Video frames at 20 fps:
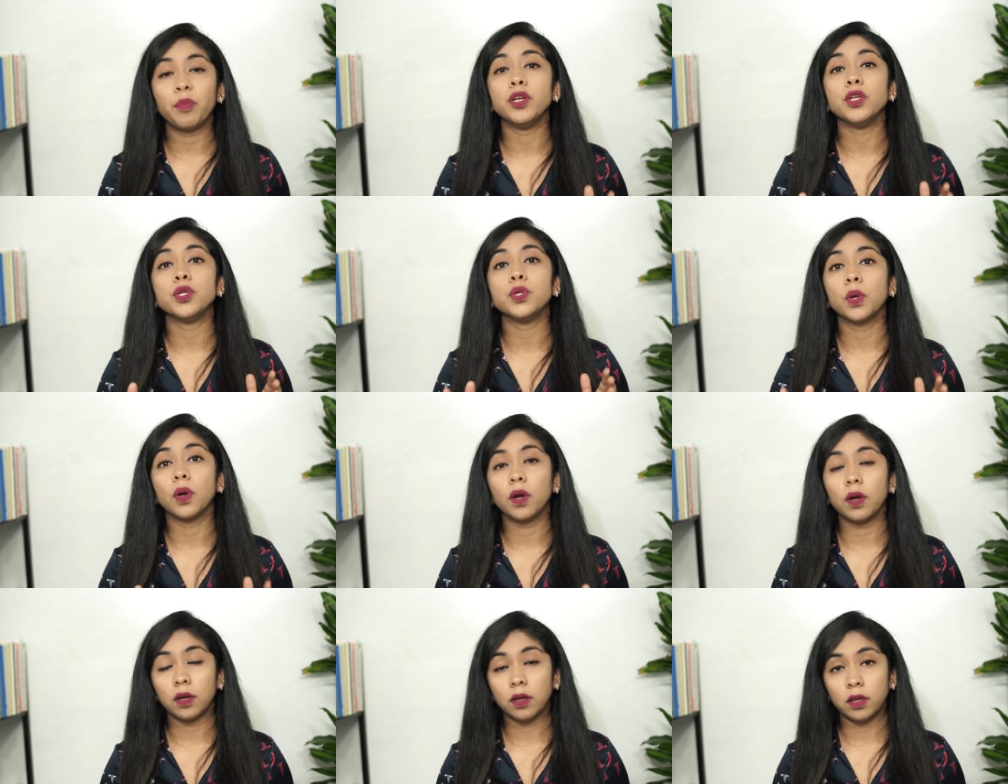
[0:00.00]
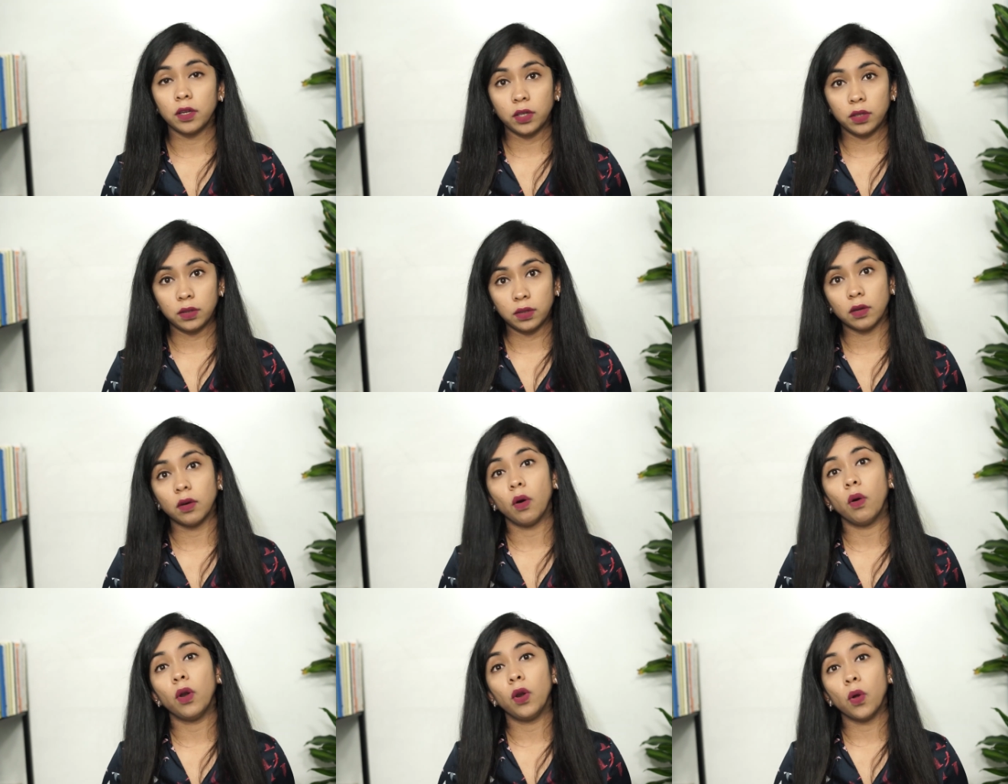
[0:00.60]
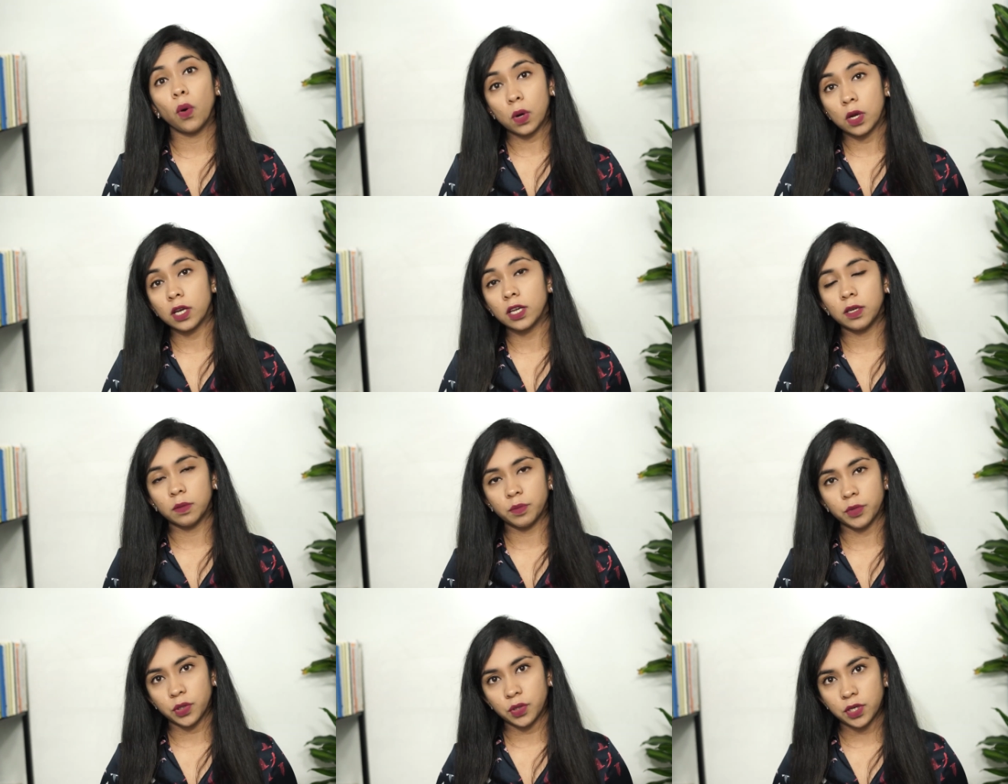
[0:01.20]
into the local
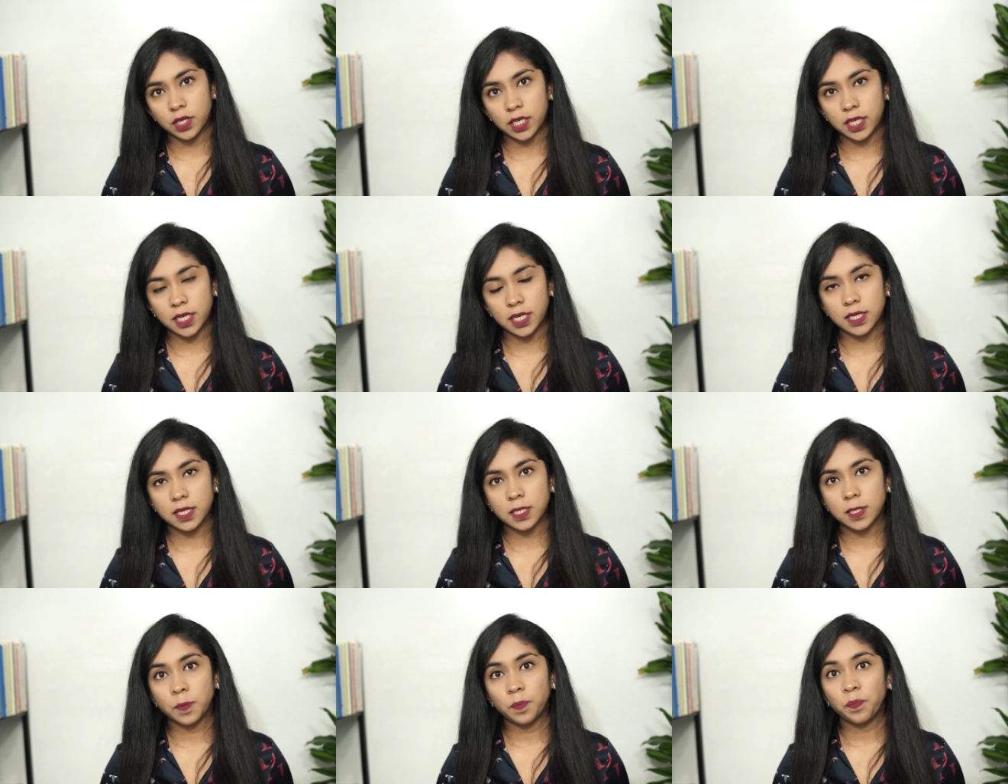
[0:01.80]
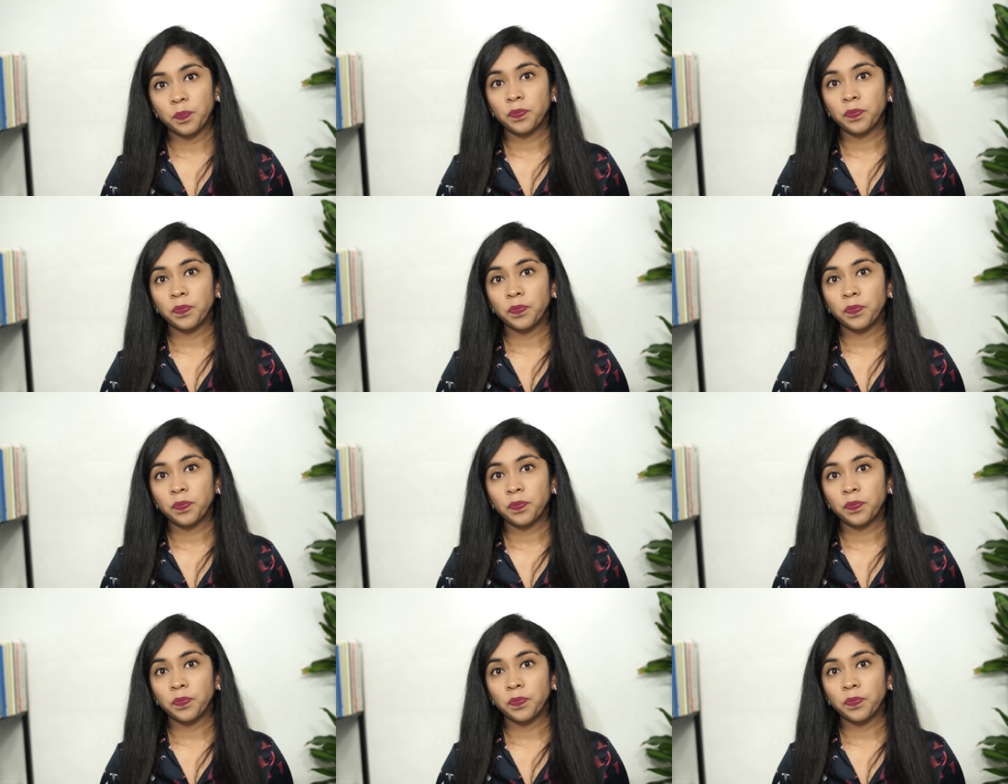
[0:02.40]
communities